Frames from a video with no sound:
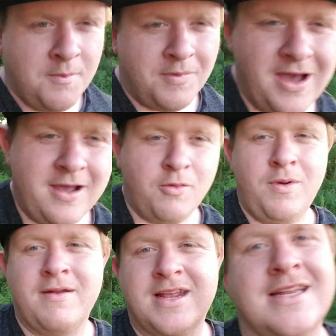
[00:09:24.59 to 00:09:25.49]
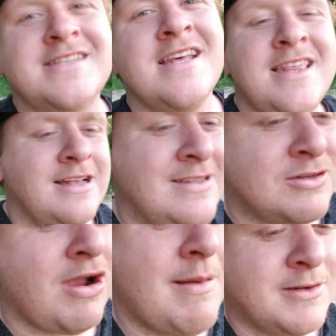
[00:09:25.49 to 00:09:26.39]
But we have to get to 10,000
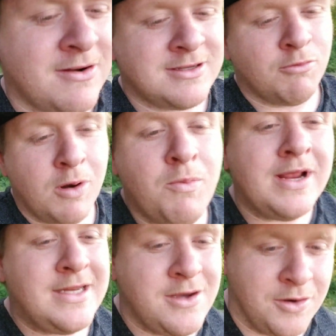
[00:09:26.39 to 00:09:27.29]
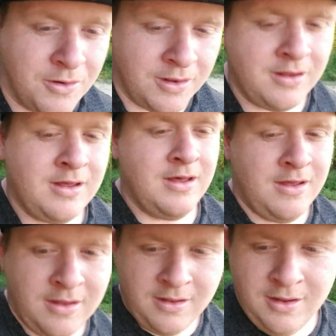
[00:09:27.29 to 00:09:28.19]
subscribers first and when we do,
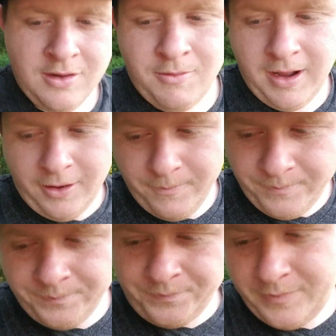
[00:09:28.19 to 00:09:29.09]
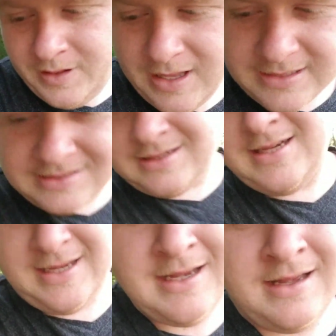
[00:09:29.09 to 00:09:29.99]
well,
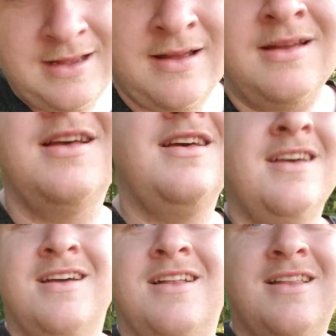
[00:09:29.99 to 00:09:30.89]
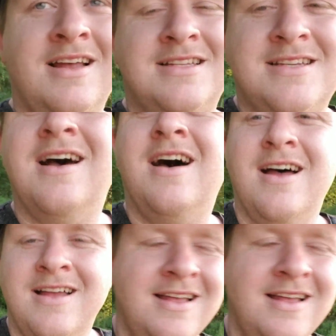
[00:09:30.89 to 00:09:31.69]
let's, let's, uh,